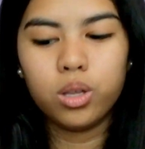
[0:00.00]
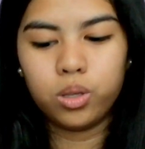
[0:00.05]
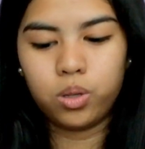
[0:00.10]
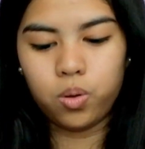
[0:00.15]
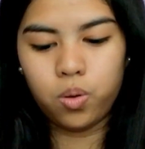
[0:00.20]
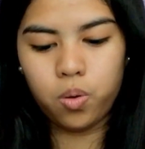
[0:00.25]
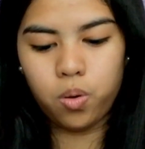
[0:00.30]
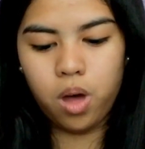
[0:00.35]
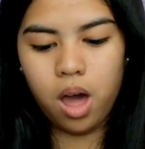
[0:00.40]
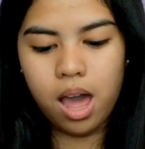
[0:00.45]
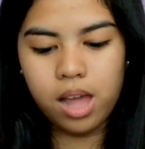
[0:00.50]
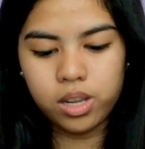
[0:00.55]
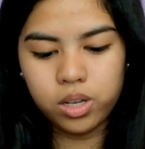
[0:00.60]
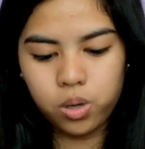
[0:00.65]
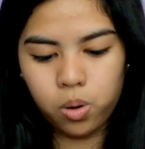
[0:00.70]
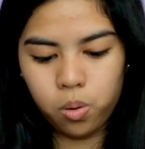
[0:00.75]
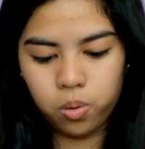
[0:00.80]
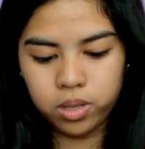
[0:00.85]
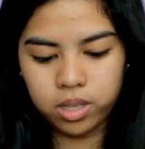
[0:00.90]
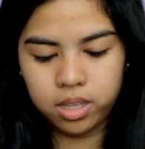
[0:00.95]
So, I
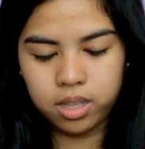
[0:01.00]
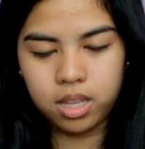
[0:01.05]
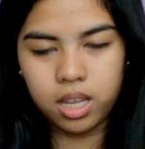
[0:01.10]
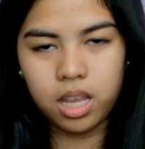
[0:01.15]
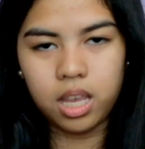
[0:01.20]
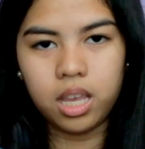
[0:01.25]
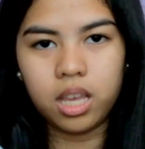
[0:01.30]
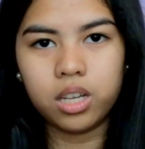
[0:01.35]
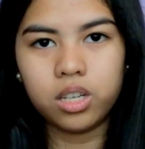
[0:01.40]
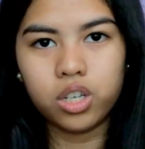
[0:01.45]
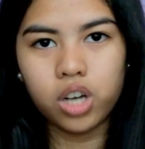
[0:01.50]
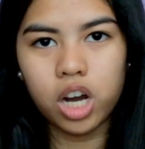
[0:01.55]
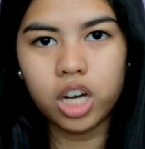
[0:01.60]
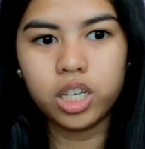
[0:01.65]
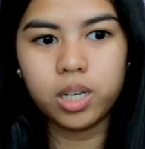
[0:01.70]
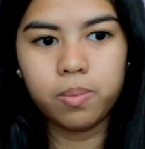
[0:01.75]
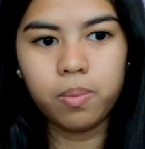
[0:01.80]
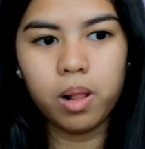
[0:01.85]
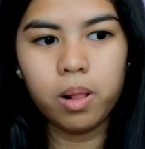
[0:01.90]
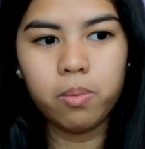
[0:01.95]
chose the
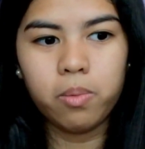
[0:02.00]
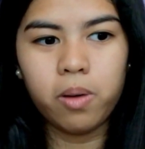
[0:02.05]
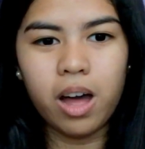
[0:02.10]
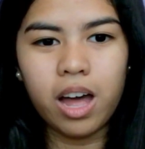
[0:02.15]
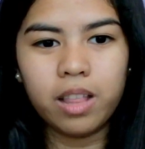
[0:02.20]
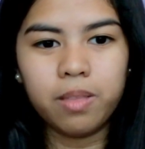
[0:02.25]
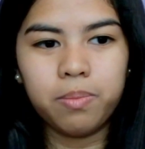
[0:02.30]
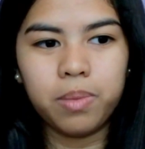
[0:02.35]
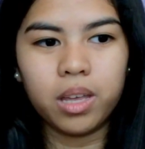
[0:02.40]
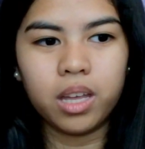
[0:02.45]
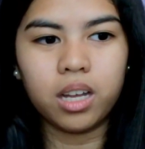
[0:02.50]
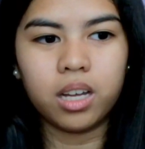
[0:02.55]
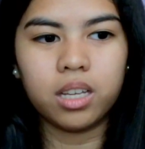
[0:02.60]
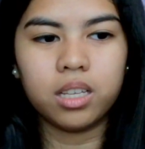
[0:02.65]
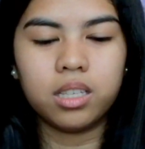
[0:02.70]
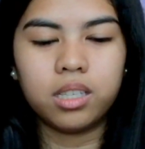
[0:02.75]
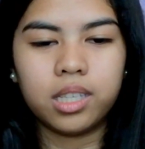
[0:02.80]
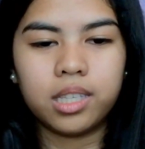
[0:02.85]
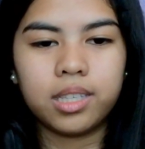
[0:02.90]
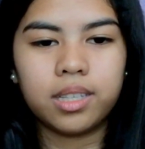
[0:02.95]
chargeable one because,